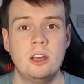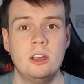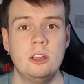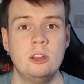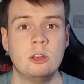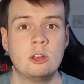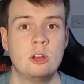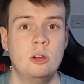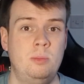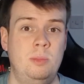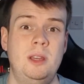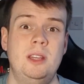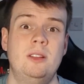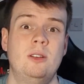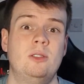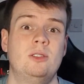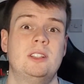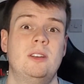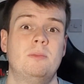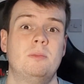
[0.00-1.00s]
You could beat
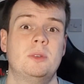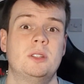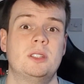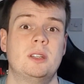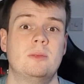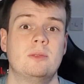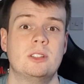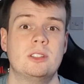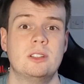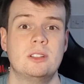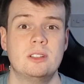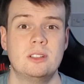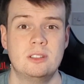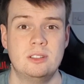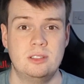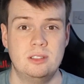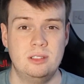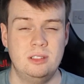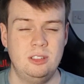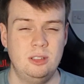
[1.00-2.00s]
those 7%
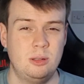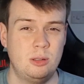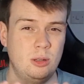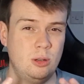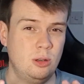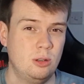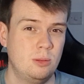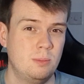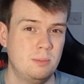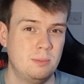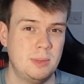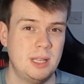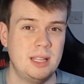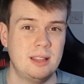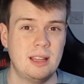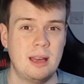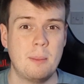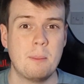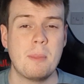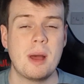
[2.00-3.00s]
returns, and you could
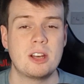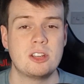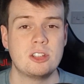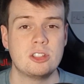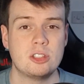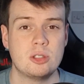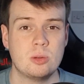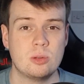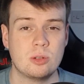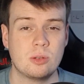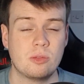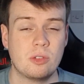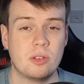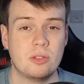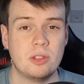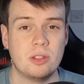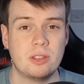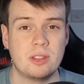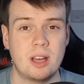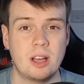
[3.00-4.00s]
meet that magic
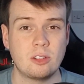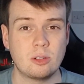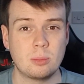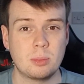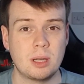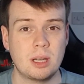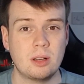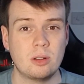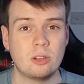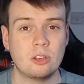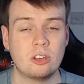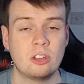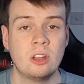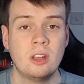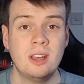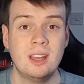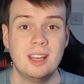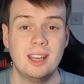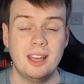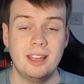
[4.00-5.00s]
£250,000
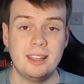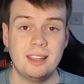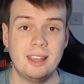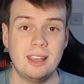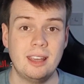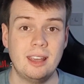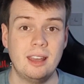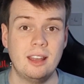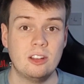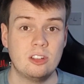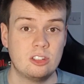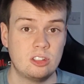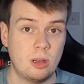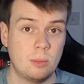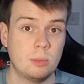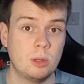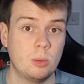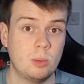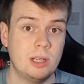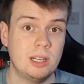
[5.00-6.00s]
a year
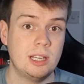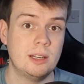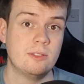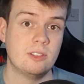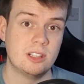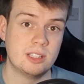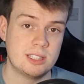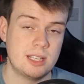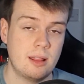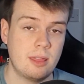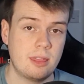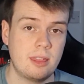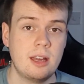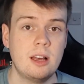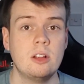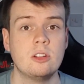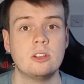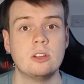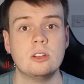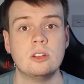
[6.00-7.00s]
sum that we need for the
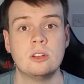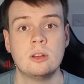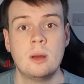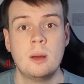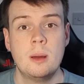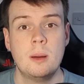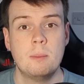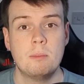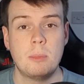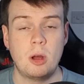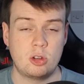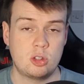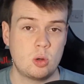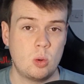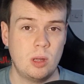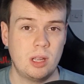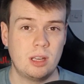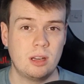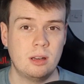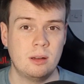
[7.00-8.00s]
10,000 much
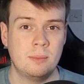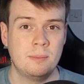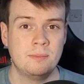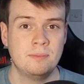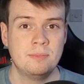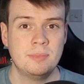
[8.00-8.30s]
quicker.